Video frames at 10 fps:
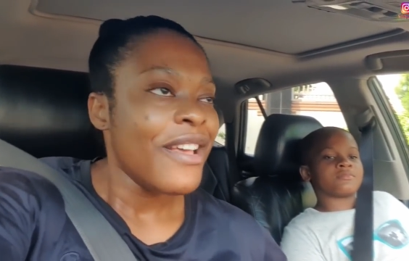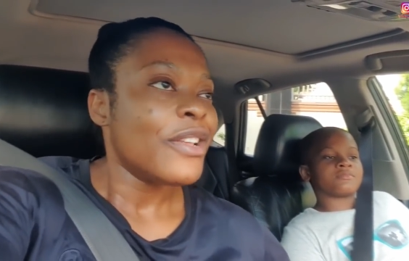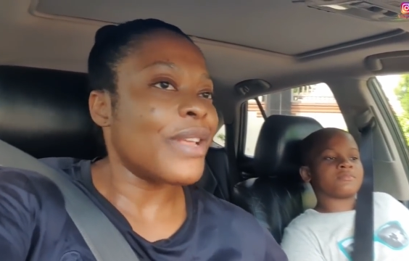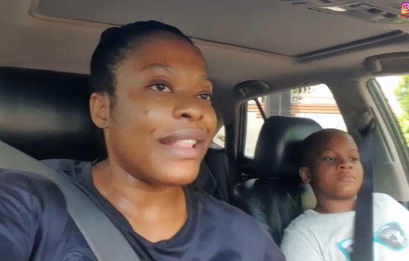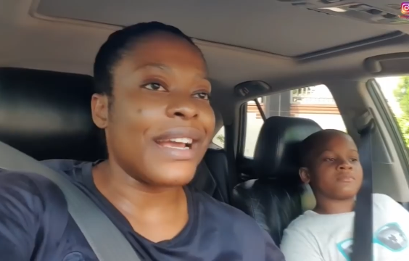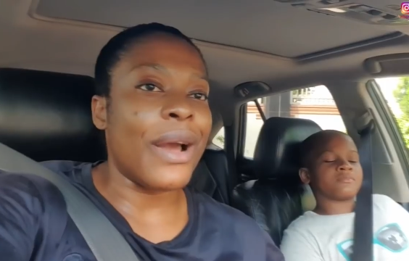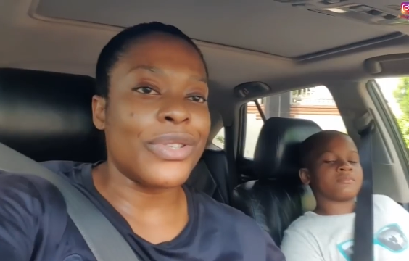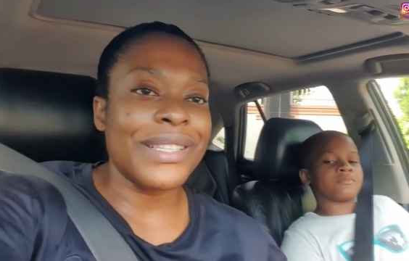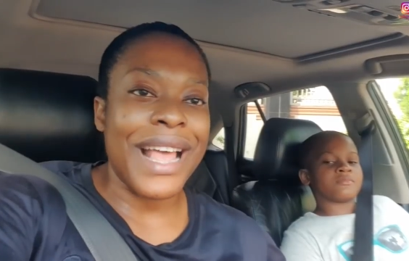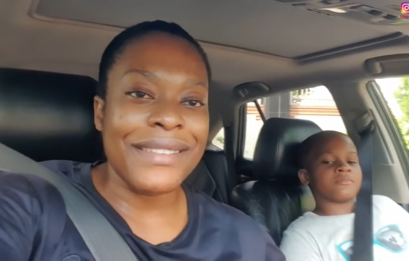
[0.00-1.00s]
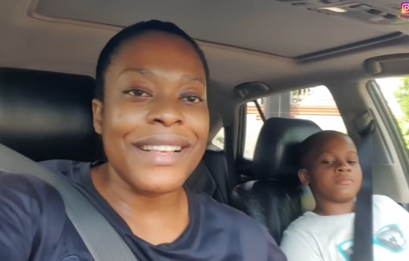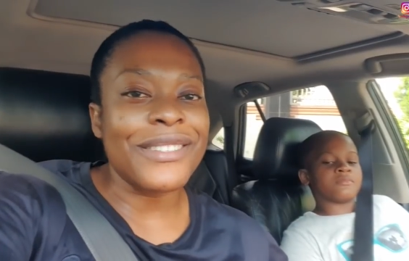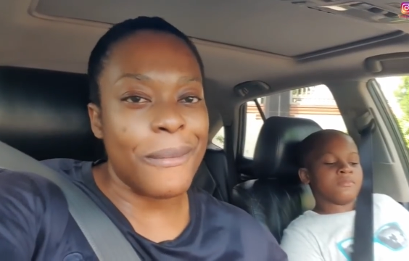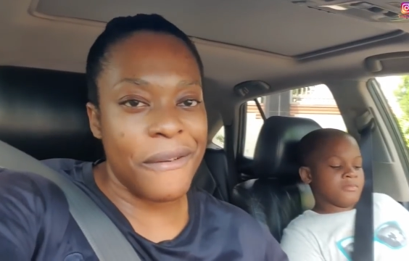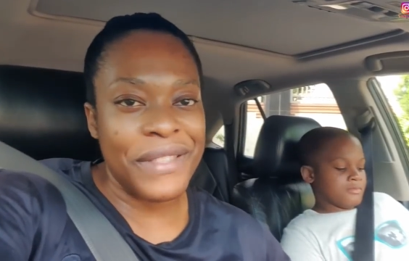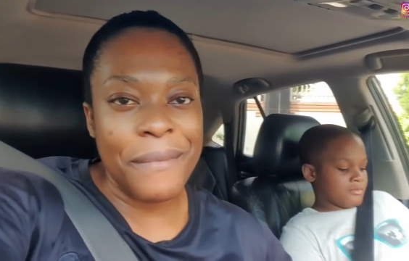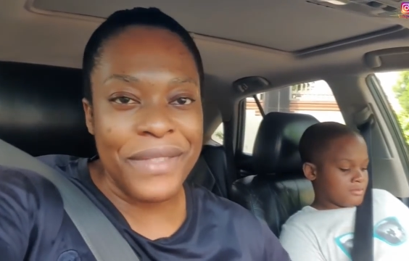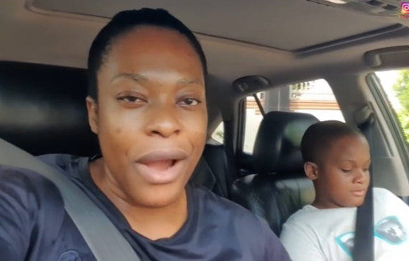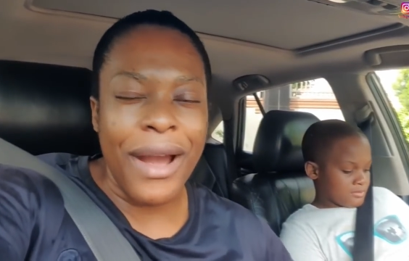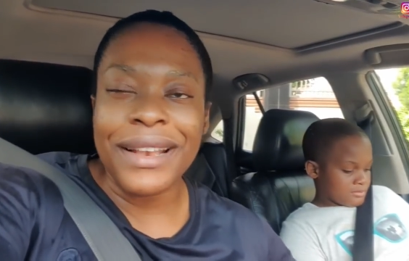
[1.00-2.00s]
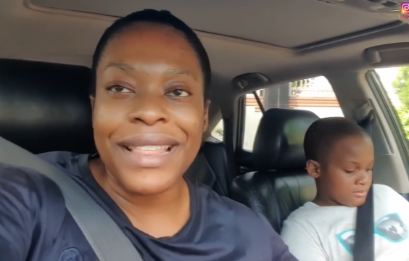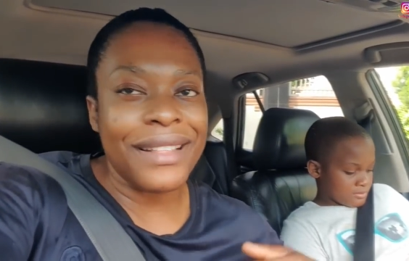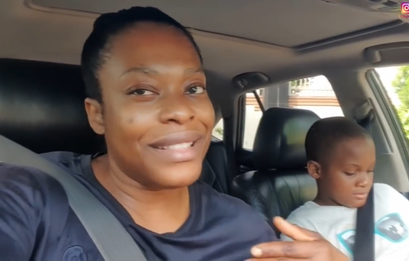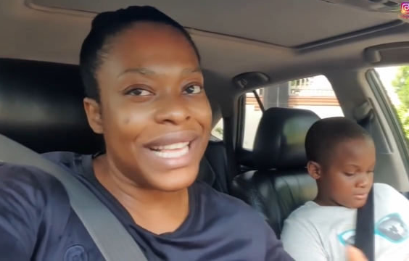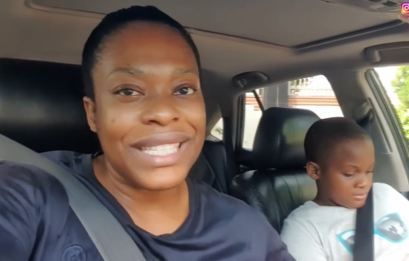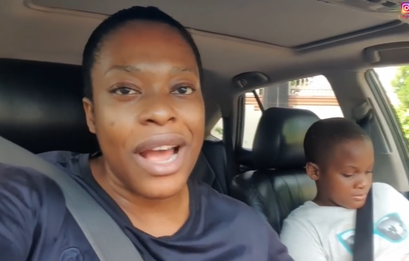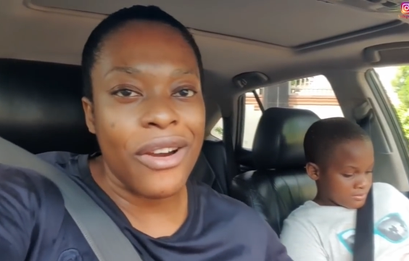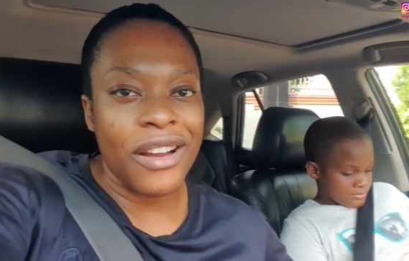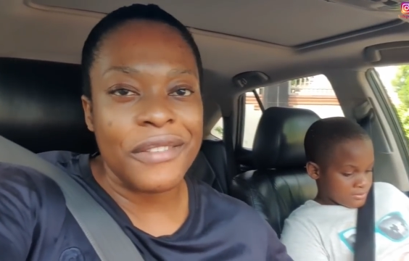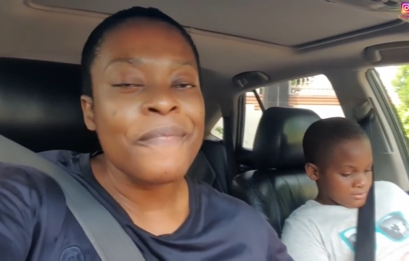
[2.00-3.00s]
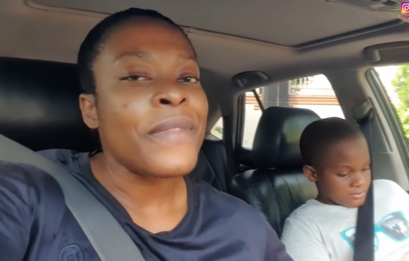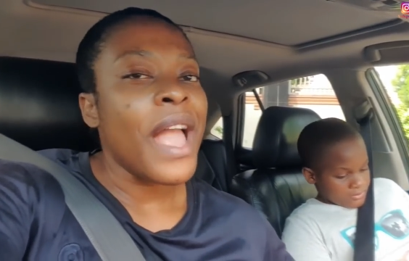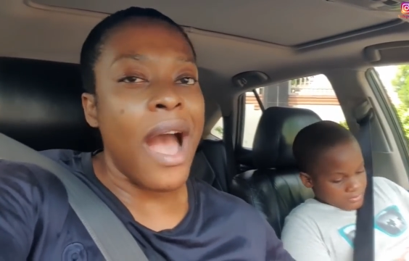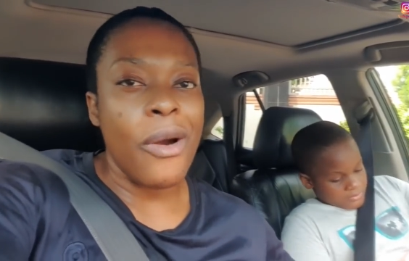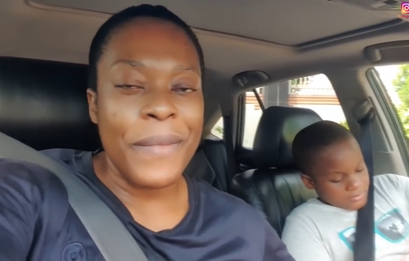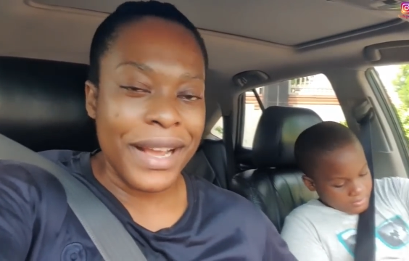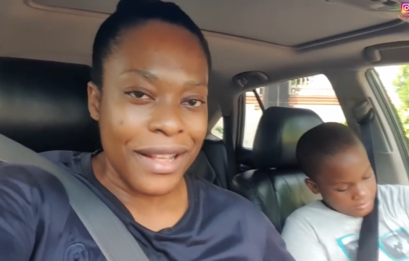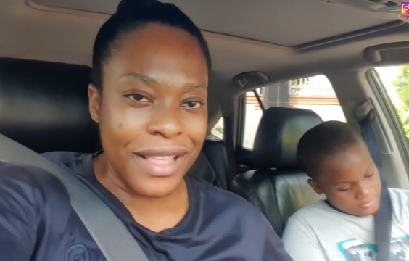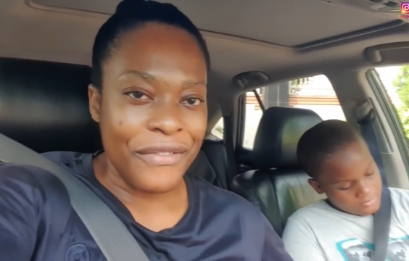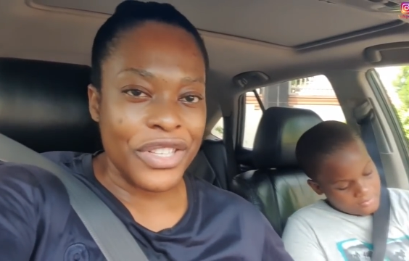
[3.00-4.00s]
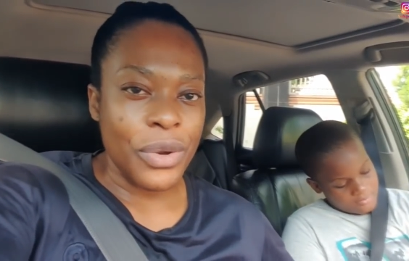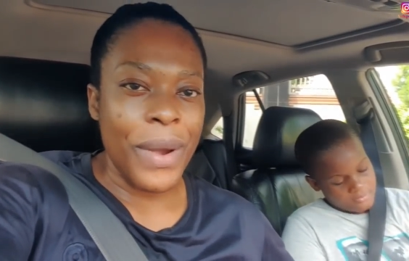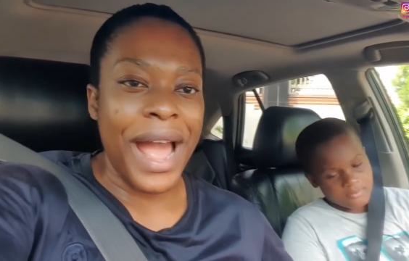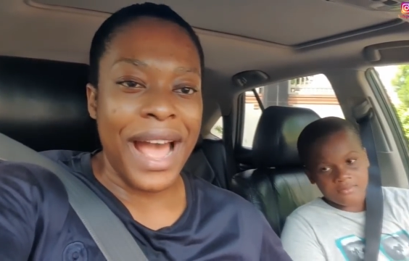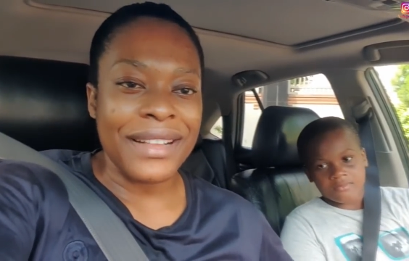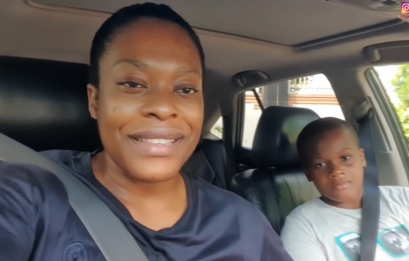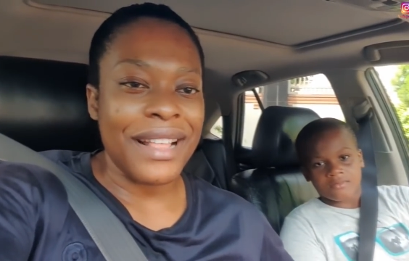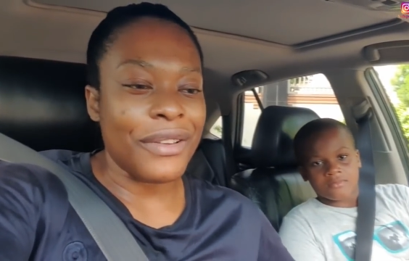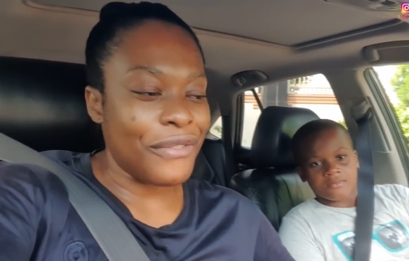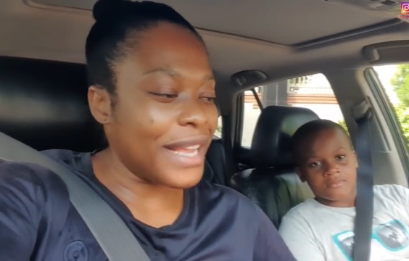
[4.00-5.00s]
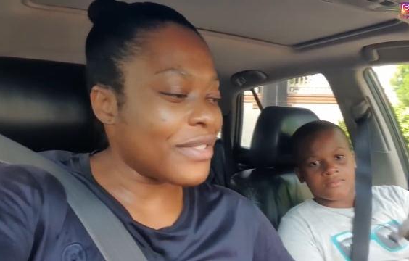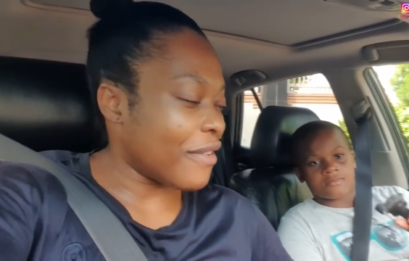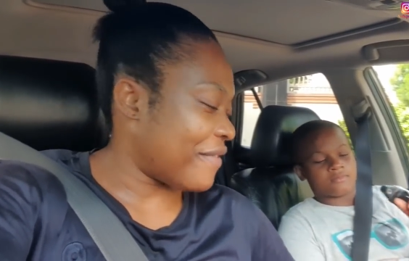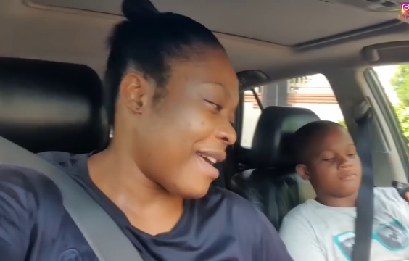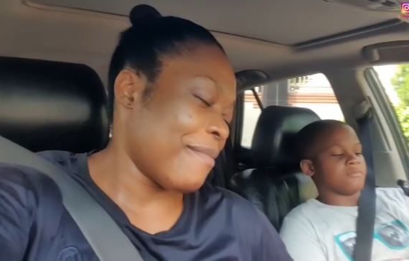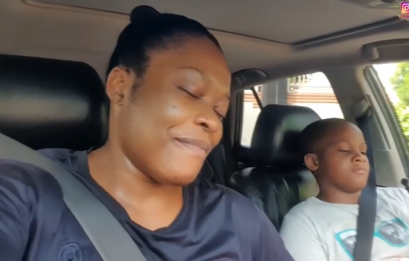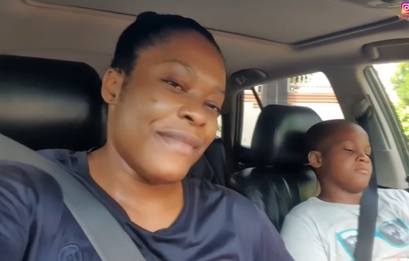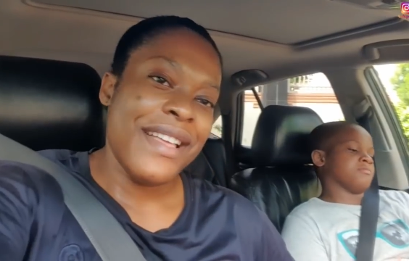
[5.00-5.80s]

Speaker 1: So I think I'll just answer some of them now, and then later on, I'll make another video where I answer the rest of them.